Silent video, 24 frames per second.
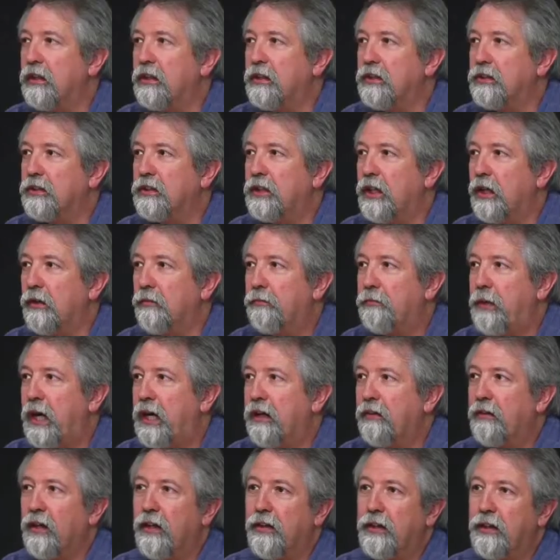is their
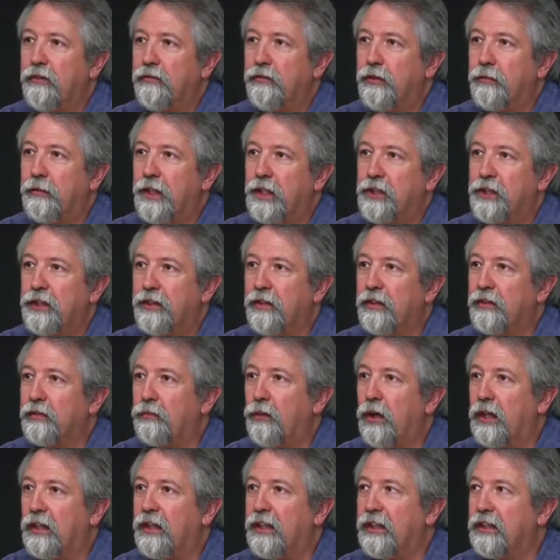background information they're
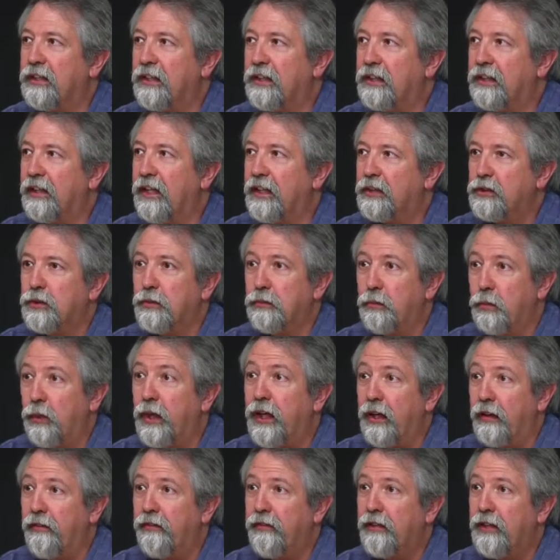walking into the classroom
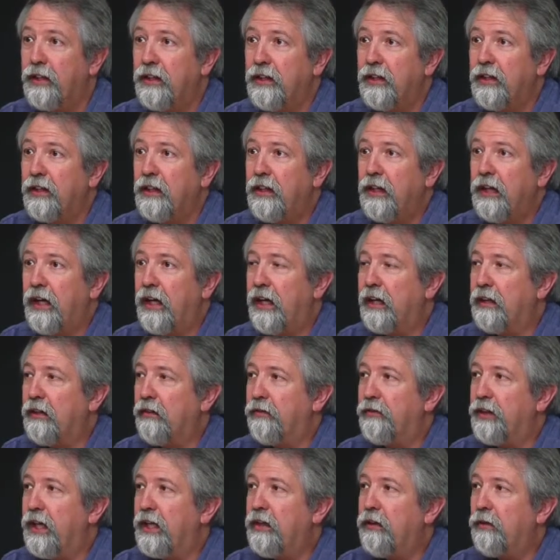with. And
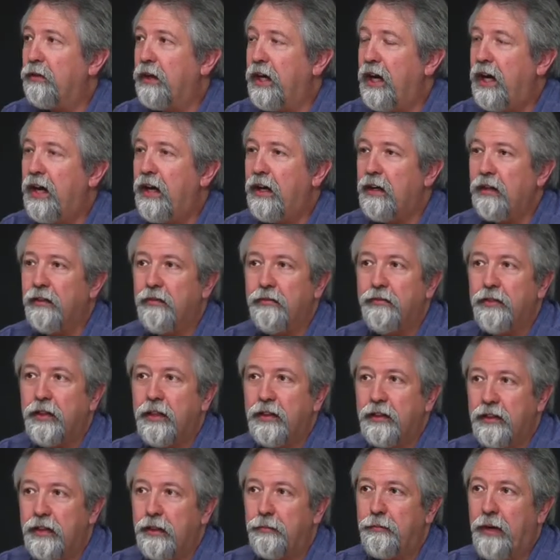if they don't have
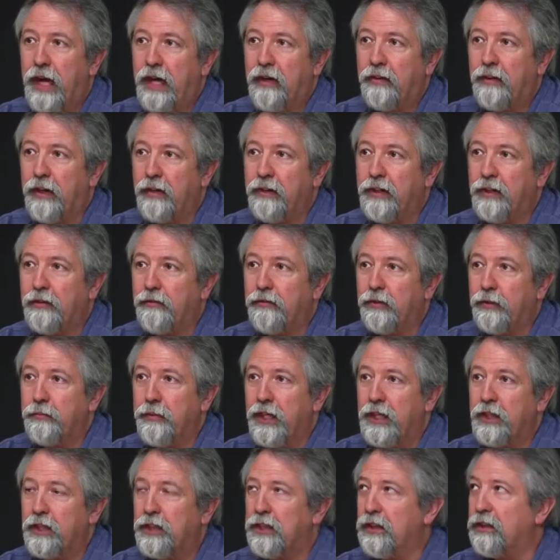the background
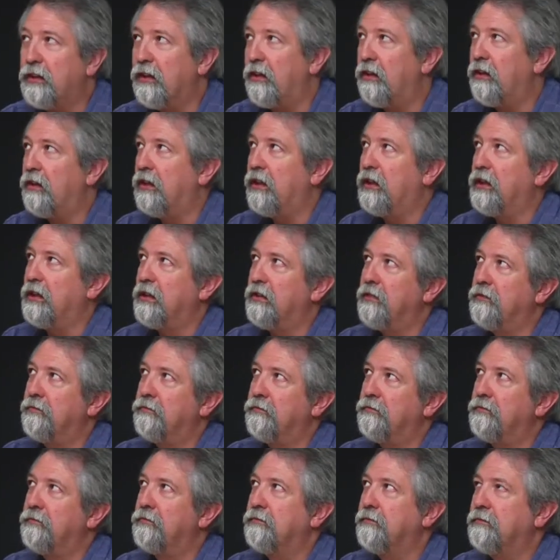information on
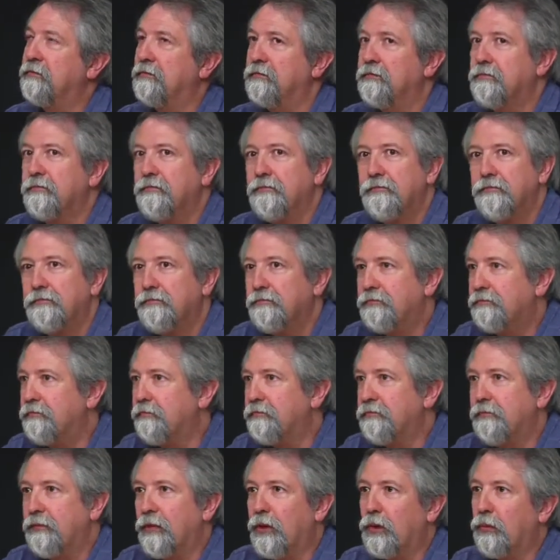
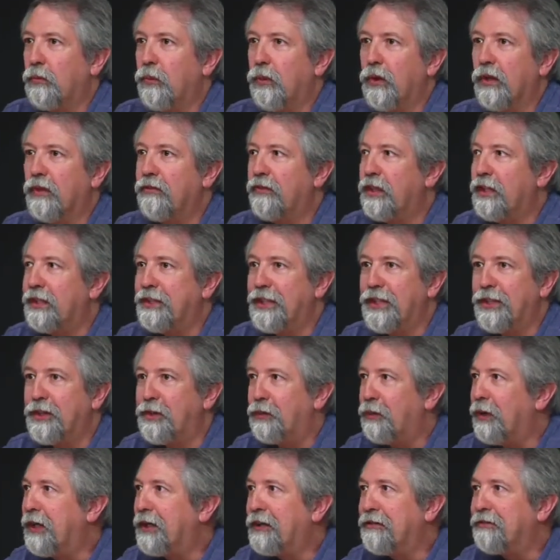the War of
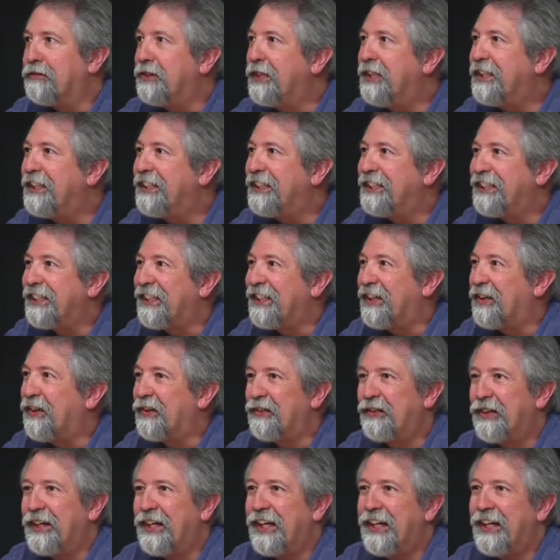
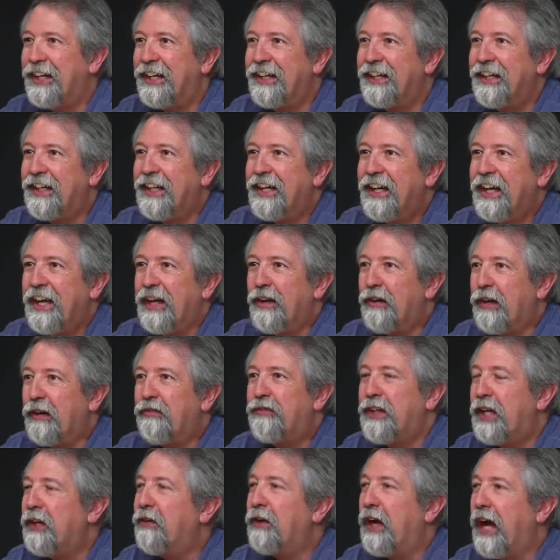1812,
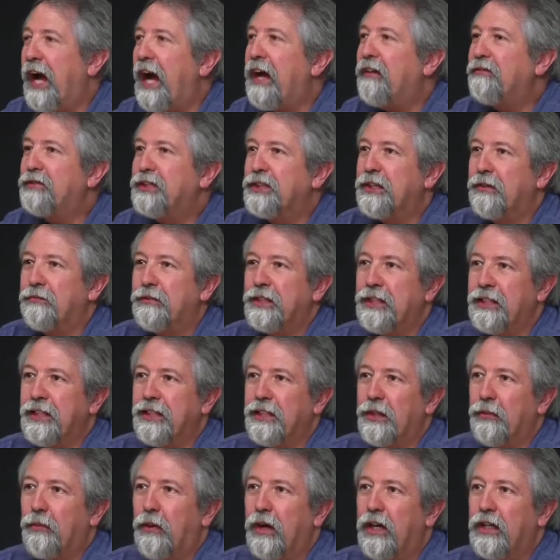if they don't have something that
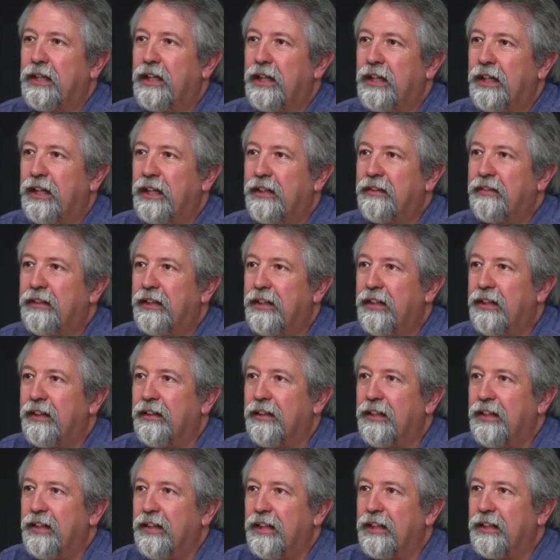they're walking in
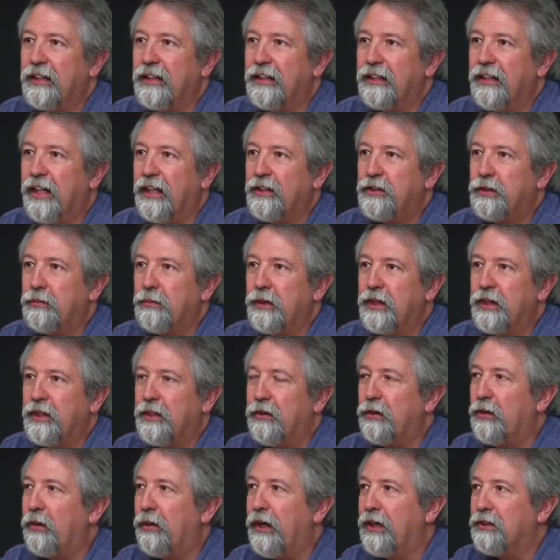there into the classroom with, and
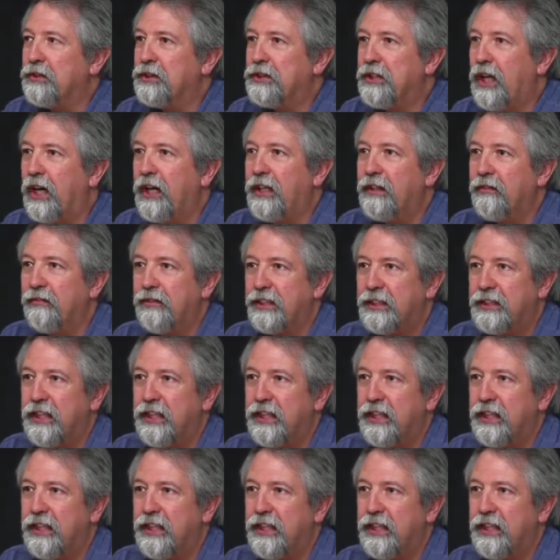you go outside of the